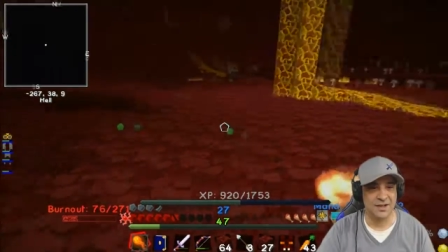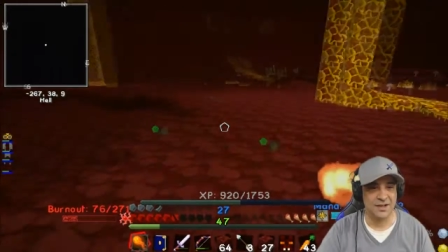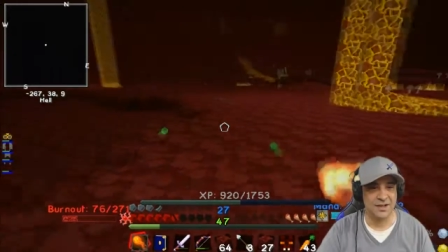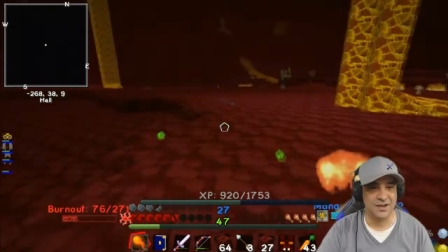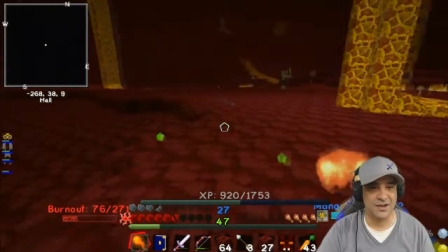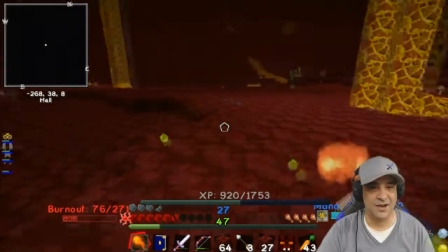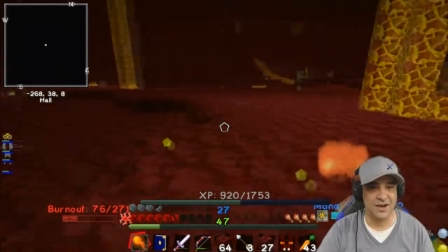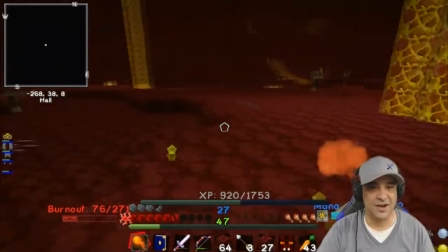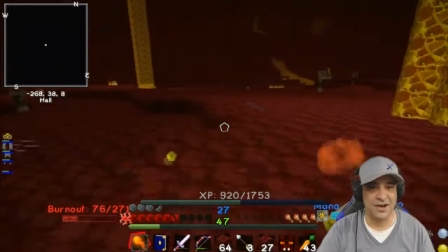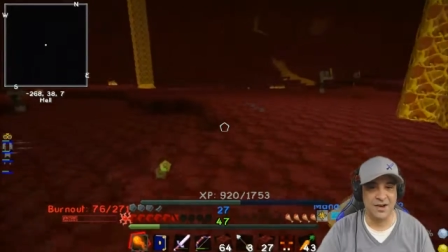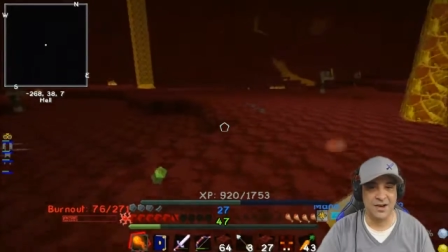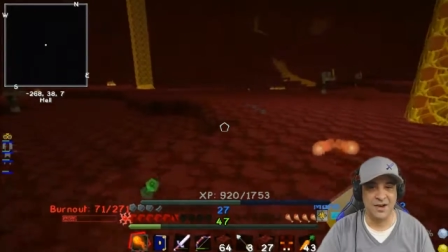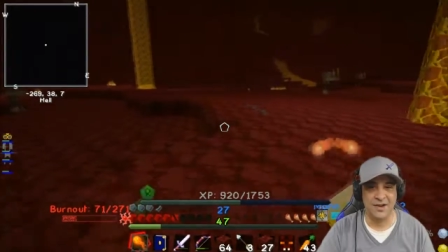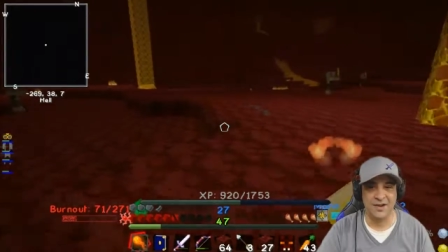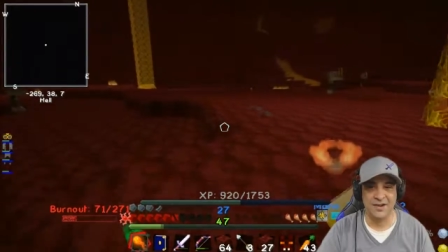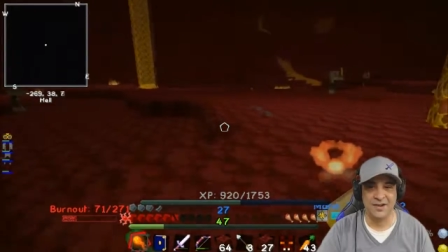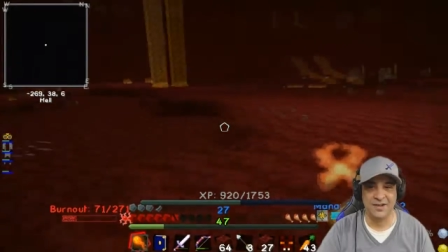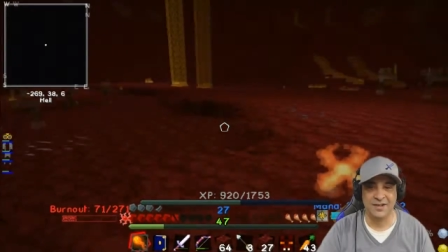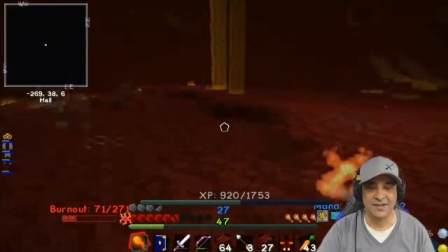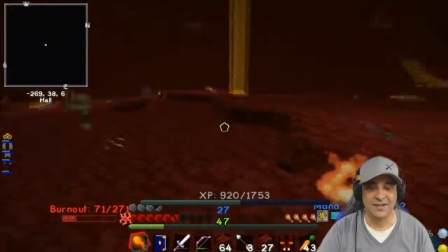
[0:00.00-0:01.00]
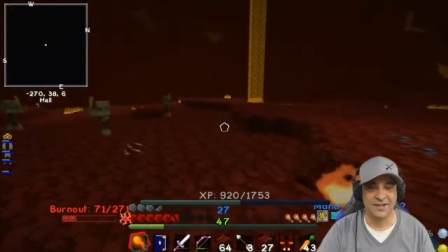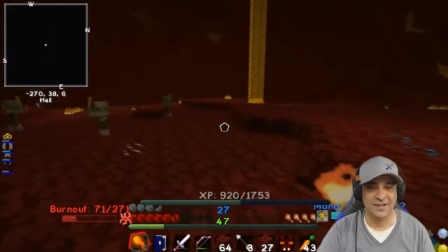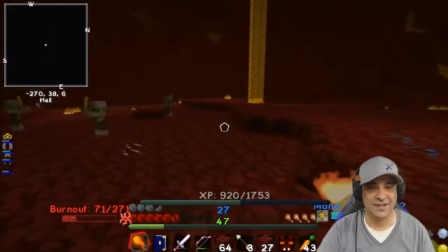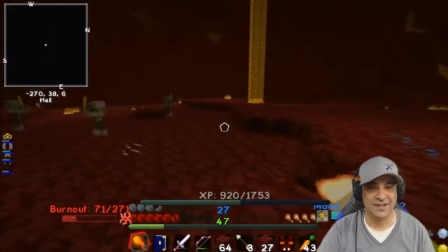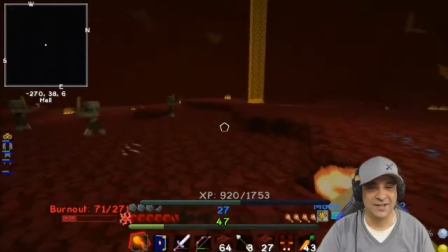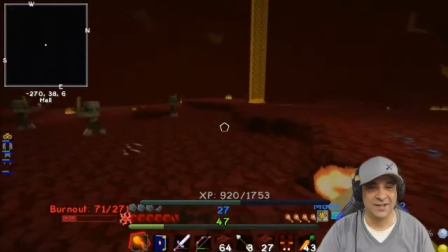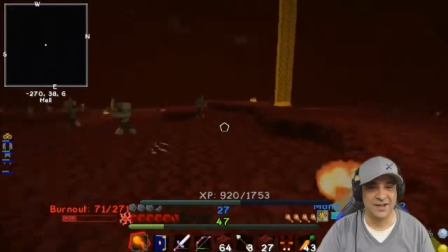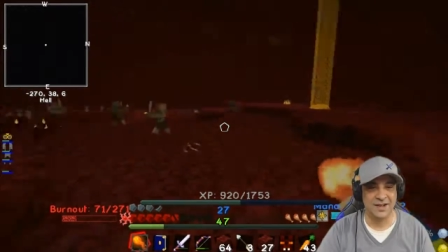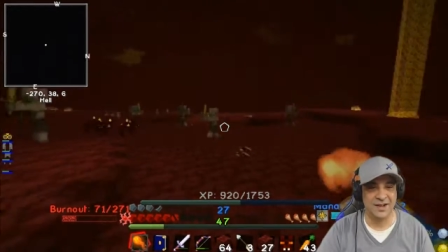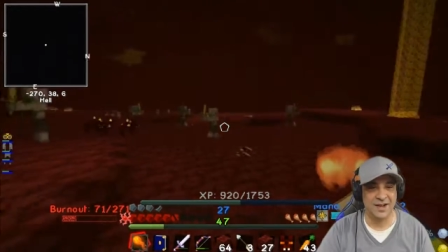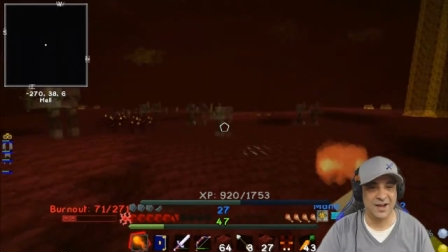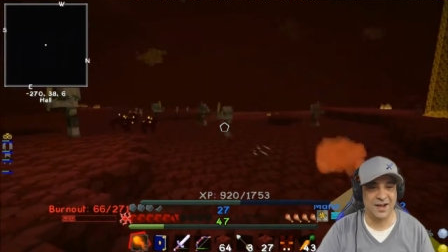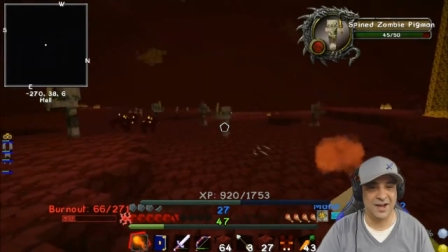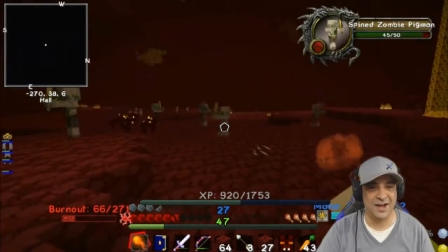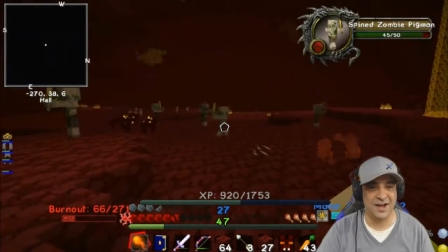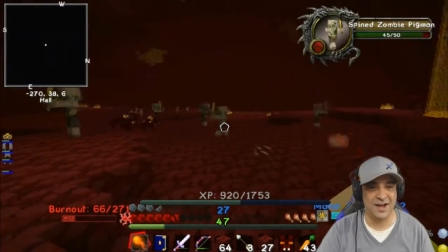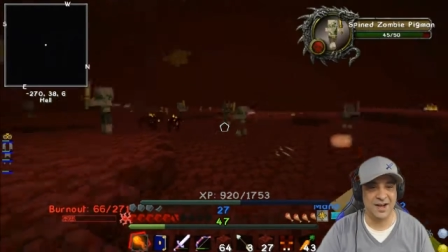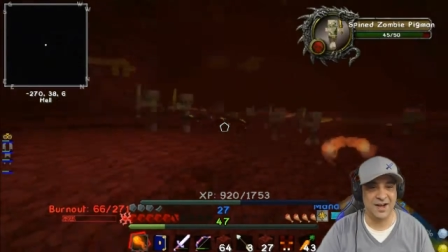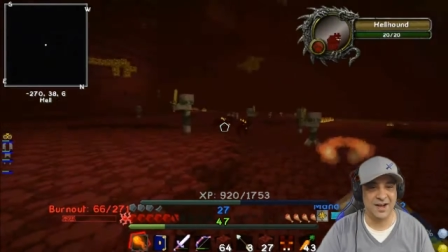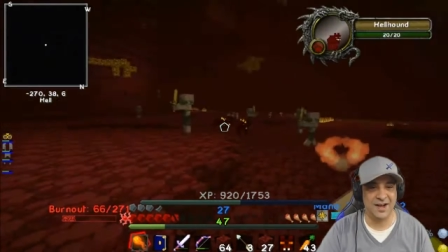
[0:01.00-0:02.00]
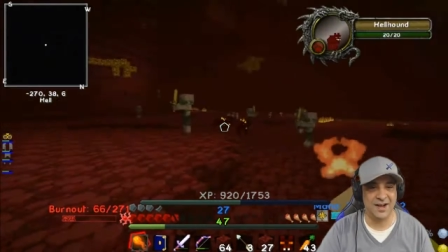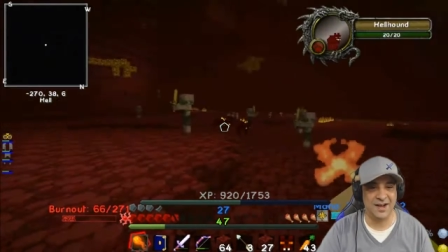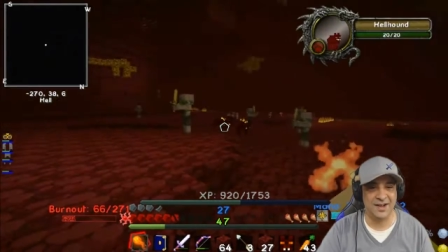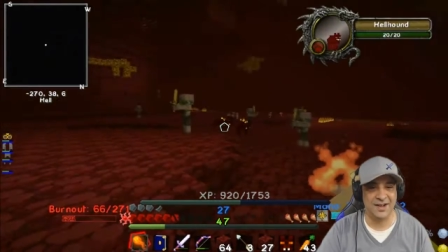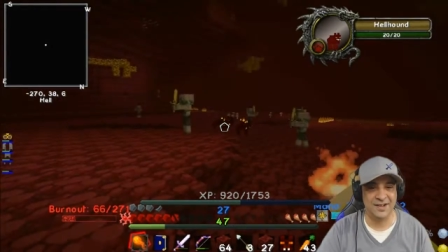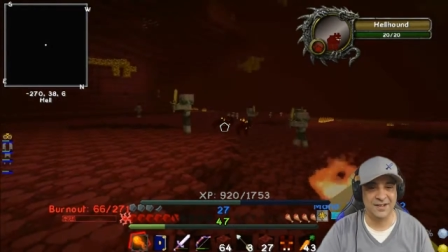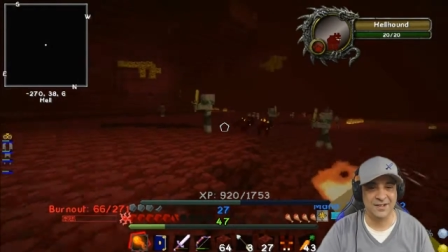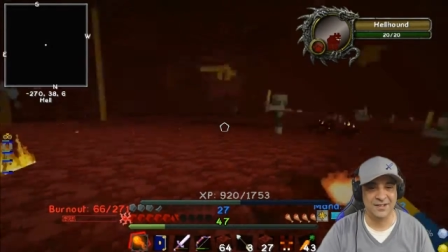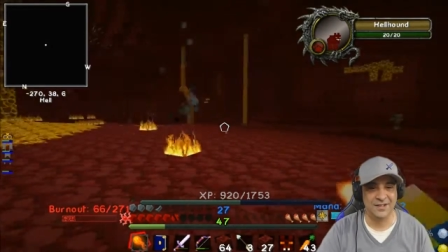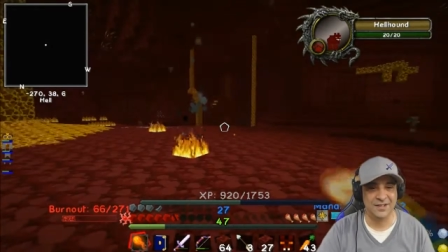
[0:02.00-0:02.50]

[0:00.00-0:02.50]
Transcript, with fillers: Ah. ha Ha!